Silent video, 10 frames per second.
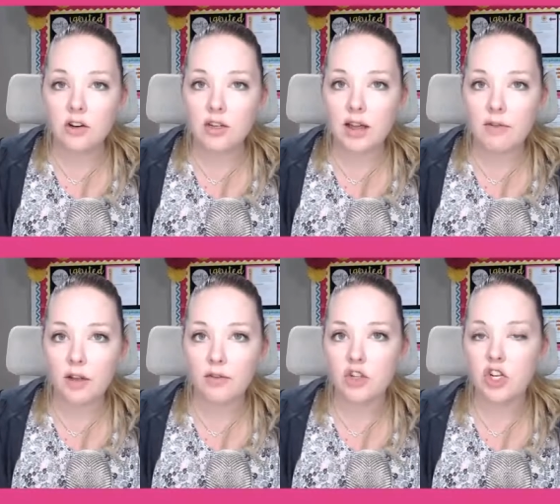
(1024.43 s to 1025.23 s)
level
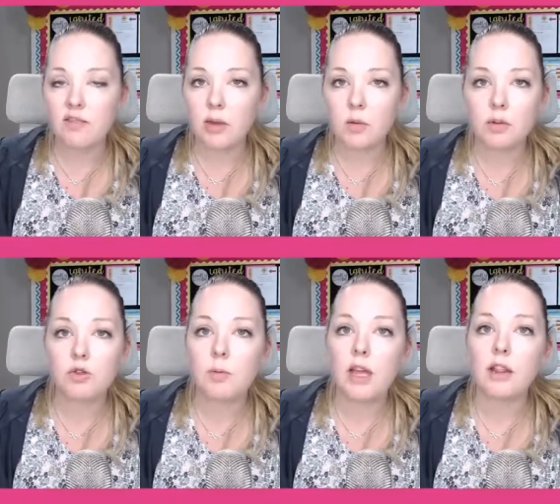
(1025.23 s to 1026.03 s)
of achievement, which
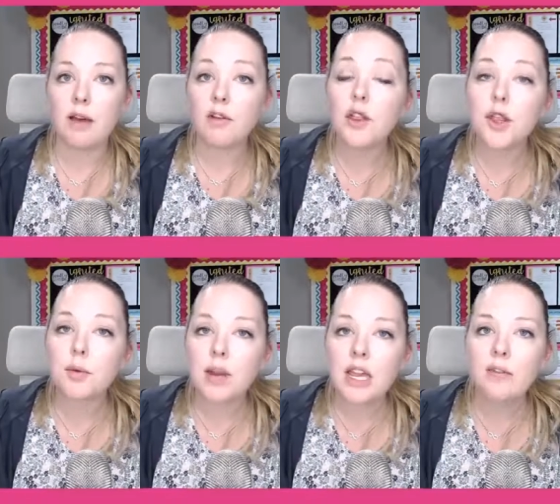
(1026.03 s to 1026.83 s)
would be a level
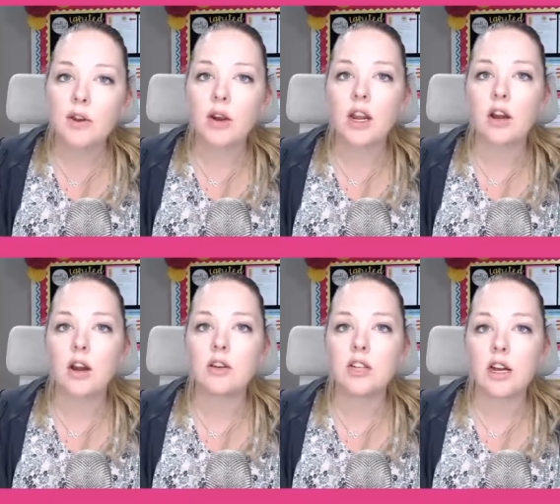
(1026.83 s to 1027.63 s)
three if you're here in
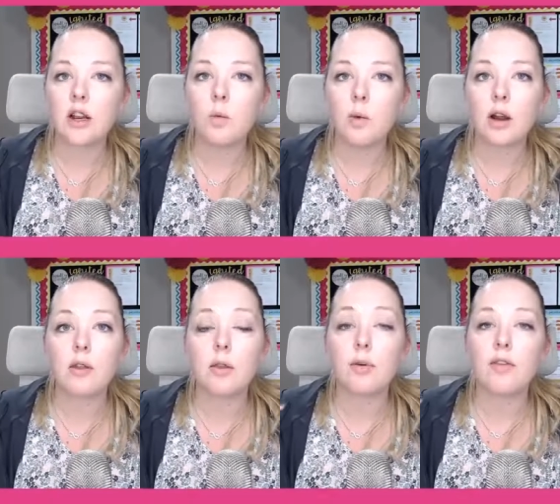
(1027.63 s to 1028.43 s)
Ontario, where
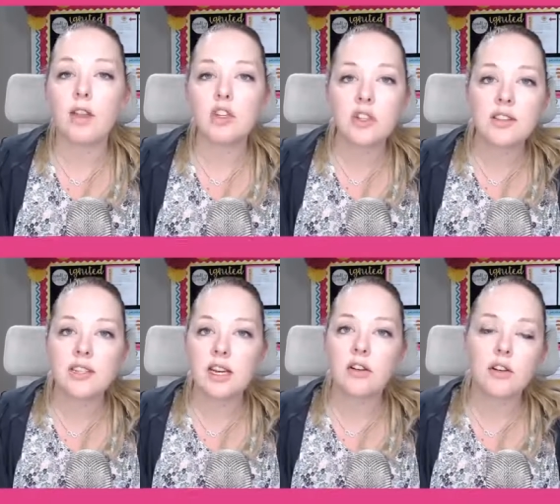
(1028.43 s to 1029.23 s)
the provincial
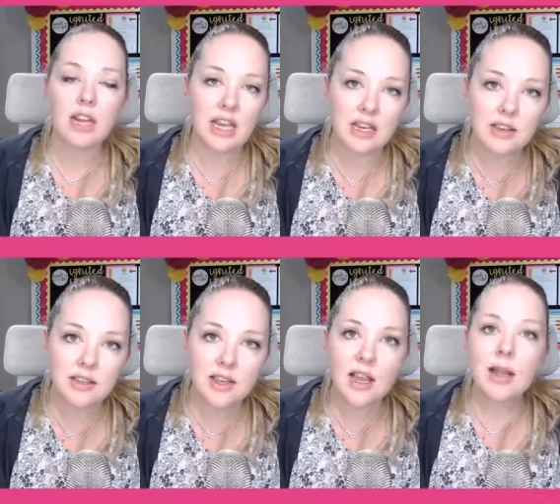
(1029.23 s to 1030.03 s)
standard
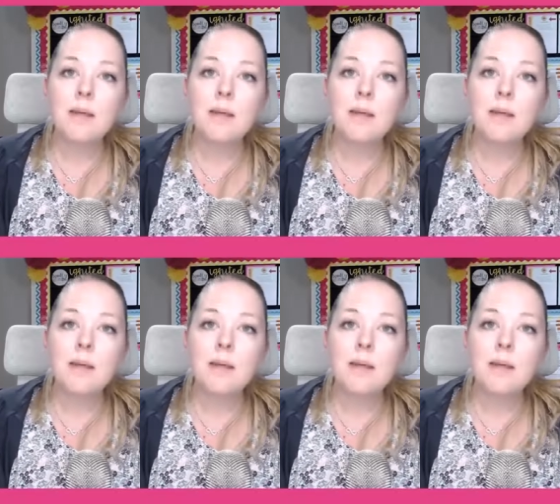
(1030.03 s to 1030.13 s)
is